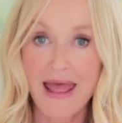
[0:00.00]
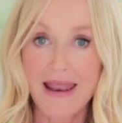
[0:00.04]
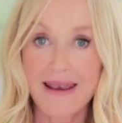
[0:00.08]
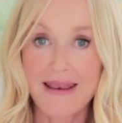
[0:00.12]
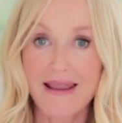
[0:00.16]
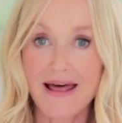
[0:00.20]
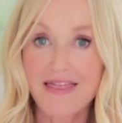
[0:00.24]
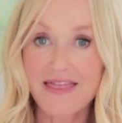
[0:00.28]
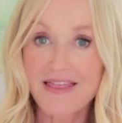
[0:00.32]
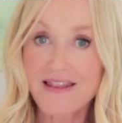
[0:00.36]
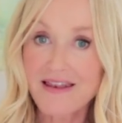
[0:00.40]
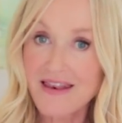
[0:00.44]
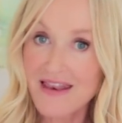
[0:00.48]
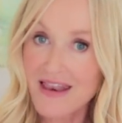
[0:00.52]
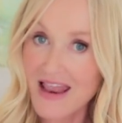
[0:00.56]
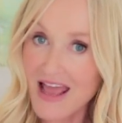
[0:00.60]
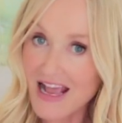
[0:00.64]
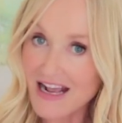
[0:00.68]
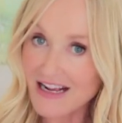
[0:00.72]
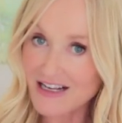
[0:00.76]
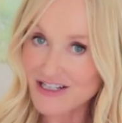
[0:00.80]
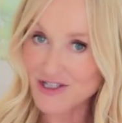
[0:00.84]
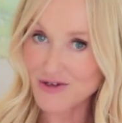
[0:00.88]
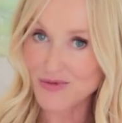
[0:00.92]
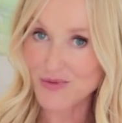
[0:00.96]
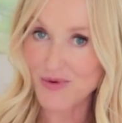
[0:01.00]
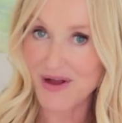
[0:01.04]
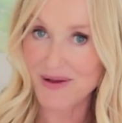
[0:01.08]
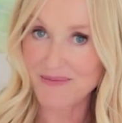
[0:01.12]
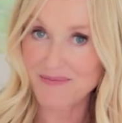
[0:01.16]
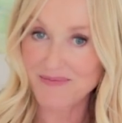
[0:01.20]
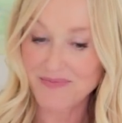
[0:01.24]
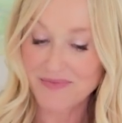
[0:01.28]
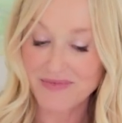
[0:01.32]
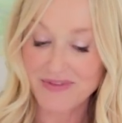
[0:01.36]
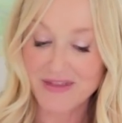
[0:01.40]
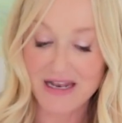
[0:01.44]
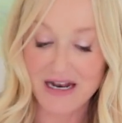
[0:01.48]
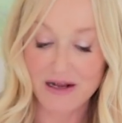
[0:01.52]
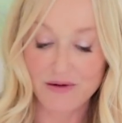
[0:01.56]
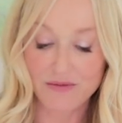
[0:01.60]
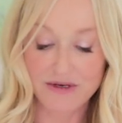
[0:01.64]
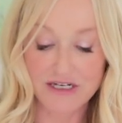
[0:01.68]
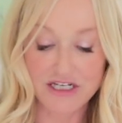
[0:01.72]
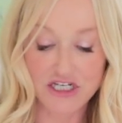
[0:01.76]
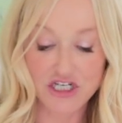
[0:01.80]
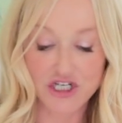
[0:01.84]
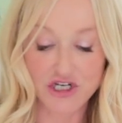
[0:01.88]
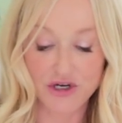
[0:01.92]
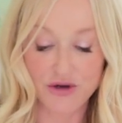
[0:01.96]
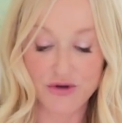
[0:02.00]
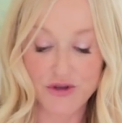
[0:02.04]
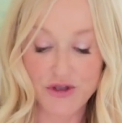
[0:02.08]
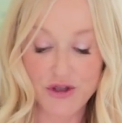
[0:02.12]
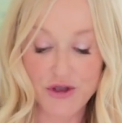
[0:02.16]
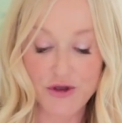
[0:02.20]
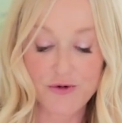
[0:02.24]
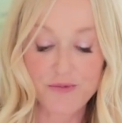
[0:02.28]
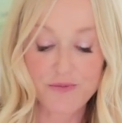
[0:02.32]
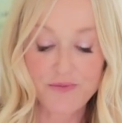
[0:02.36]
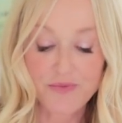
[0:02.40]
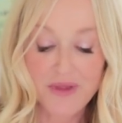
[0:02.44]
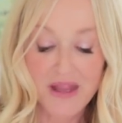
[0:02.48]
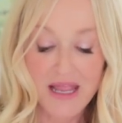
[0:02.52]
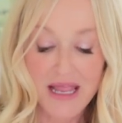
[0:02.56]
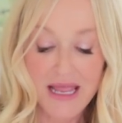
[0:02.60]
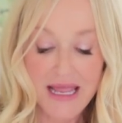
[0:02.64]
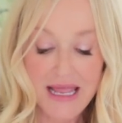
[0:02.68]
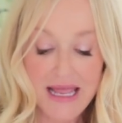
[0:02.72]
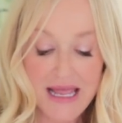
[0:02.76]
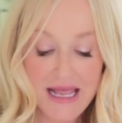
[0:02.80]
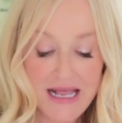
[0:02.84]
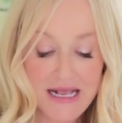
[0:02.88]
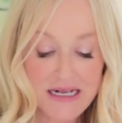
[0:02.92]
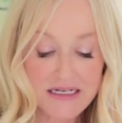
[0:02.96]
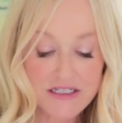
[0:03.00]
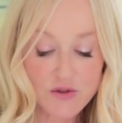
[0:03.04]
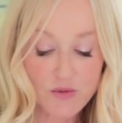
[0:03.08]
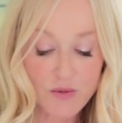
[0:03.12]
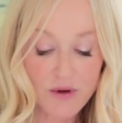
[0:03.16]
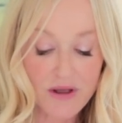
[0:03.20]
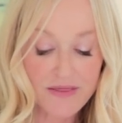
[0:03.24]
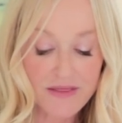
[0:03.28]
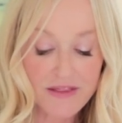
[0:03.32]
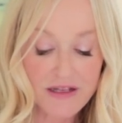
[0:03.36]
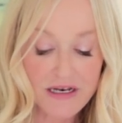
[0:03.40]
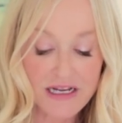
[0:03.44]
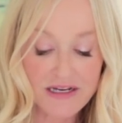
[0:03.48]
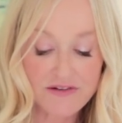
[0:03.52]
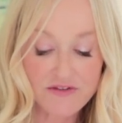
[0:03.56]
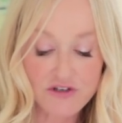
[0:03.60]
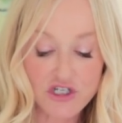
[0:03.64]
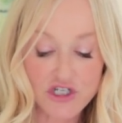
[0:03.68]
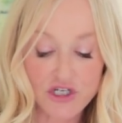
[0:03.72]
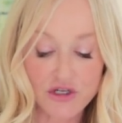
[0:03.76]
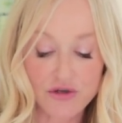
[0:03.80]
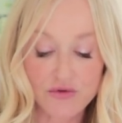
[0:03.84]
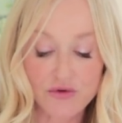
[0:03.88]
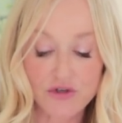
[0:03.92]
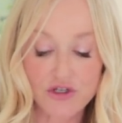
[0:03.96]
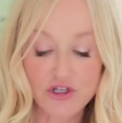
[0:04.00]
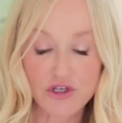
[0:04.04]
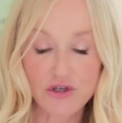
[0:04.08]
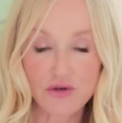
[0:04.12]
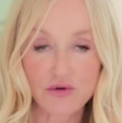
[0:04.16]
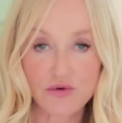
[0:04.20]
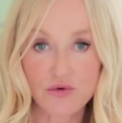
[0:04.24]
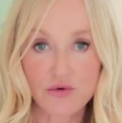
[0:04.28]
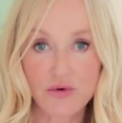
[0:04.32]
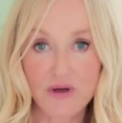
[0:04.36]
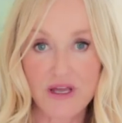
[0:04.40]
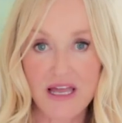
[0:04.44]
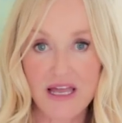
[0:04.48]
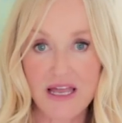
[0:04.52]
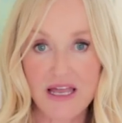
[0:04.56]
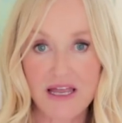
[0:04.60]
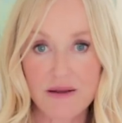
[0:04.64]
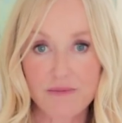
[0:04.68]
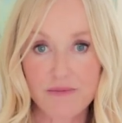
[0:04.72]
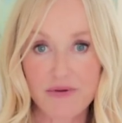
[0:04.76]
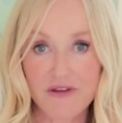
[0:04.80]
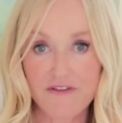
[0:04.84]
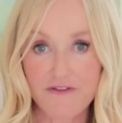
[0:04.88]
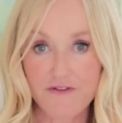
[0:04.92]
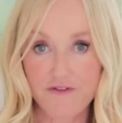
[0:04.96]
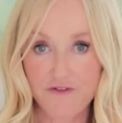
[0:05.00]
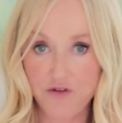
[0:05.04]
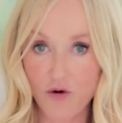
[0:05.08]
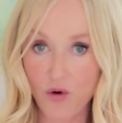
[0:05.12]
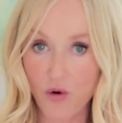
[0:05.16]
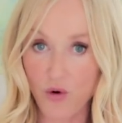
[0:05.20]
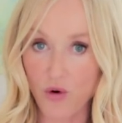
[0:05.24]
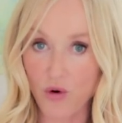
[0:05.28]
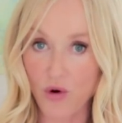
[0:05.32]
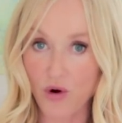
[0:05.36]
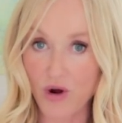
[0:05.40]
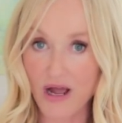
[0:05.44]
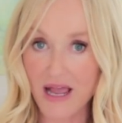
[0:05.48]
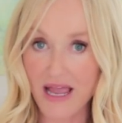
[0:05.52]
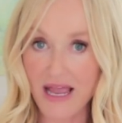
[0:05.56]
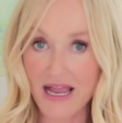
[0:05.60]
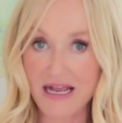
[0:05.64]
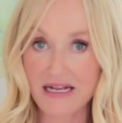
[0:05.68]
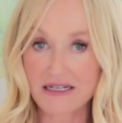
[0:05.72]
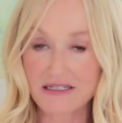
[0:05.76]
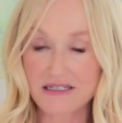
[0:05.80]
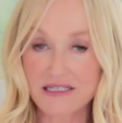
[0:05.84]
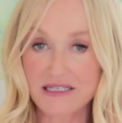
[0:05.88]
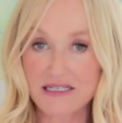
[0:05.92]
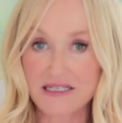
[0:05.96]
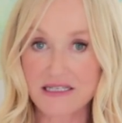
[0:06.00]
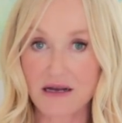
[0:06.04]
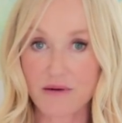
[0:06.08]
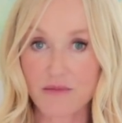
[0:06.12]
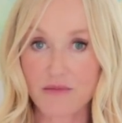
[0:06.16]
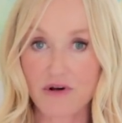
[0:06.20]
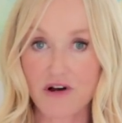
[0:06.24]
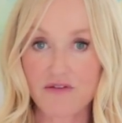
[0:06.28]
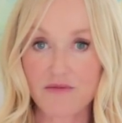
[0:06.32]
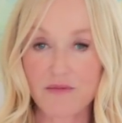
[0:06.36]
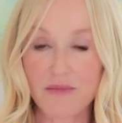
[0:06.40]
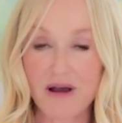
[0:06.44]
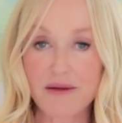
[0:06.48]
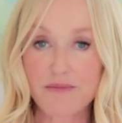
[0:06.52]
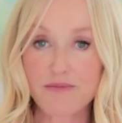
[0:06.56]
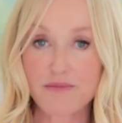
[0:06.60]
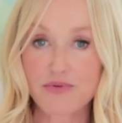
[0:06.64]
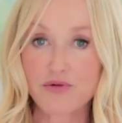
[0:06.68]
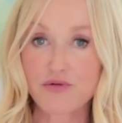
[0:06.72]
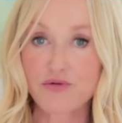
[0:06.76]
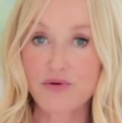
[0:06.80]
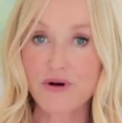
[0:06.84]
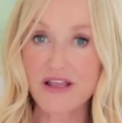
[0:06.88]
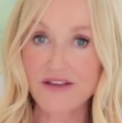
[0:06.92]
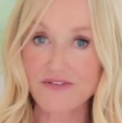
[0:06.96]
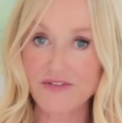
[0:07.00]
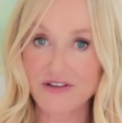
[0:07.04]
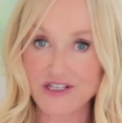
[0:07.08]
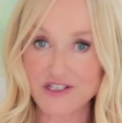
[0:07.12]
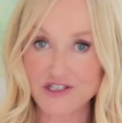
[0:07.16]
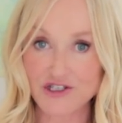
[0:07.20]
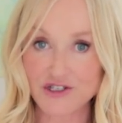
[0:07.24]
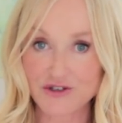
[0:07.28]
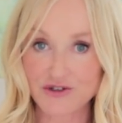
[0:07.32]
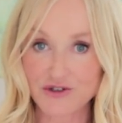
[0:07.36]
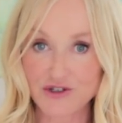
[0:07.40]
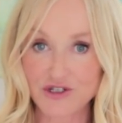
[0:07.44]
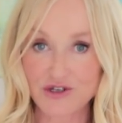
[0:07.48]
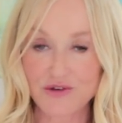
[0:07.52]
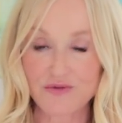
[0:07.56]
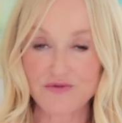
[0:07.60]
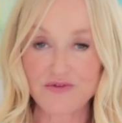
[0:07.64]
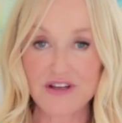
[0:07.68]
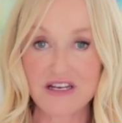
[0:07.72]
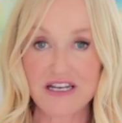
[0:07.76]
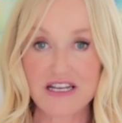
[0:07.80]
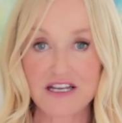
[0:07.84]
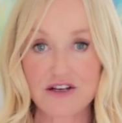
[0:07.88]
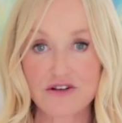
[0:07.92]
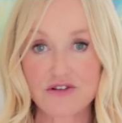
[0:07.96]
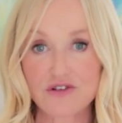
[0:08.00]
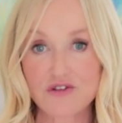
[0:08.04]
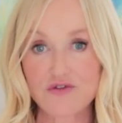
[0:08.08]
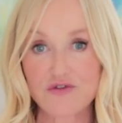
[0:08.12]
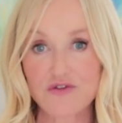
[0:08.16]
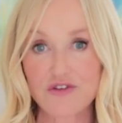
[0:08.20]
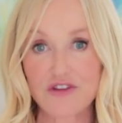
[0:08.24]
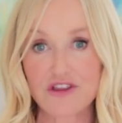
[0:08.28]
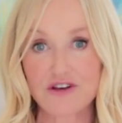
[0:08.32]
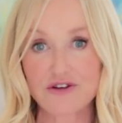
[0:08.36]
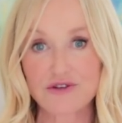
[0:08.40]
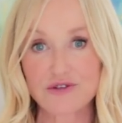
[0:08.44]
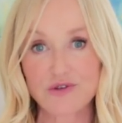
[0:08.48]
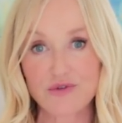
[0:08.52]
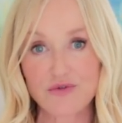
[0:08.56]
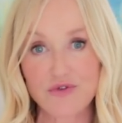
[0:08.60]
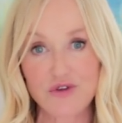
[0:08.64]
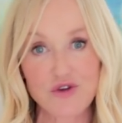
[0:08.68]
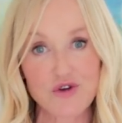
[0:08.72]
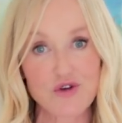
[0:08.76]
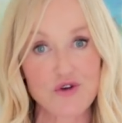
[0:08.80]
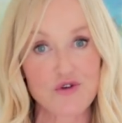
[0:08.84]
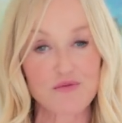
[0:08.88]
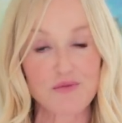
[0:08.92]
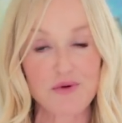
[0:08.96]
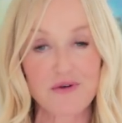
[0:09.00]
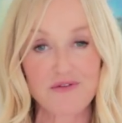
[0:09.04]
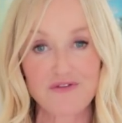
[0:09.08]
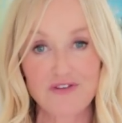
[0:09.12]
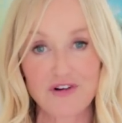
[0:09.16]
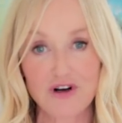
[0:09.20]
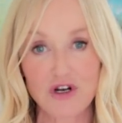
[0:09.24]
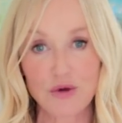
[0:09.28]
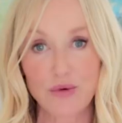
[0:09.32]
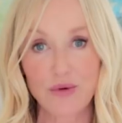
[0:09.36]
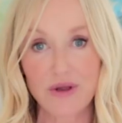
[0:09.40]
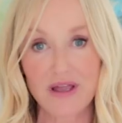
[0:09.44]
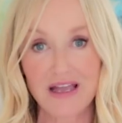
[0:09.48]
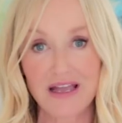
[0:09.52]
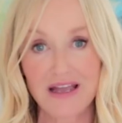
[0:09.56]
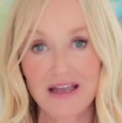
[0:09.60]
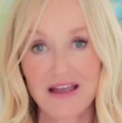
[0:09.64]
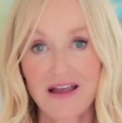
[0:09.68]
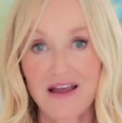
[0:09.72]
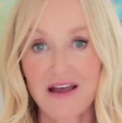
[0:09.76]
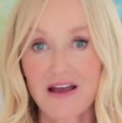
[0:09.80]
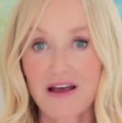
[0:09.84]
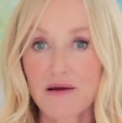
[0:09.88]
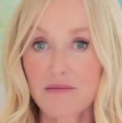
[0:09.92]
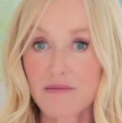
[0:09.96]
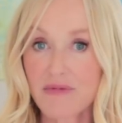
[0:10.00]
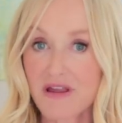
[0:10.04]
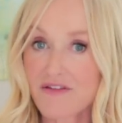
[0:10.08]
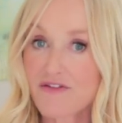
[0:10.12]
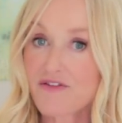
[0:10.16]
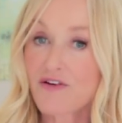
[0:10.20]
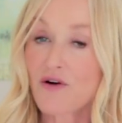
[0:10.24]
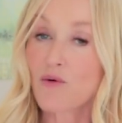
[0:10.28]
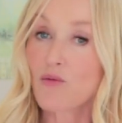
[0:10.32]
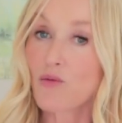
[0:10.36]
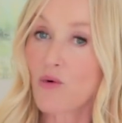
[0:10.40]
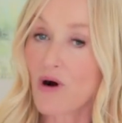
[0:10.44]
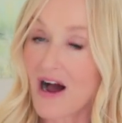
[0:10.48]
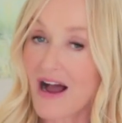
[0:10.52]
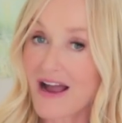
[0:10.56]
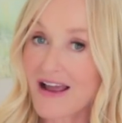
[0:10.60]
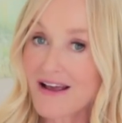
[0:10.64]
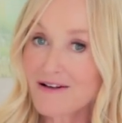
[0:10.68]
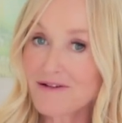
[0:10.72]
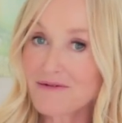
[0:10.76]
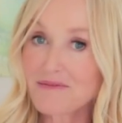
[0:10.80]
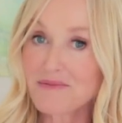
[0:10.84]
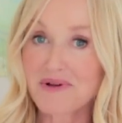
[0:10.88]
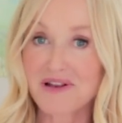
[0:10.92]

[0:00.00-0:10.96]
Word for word: Now, the next one that I want to show you is one that I've shown you eh, before in some of my previous YouTube videos for those of you who've been following me for a while.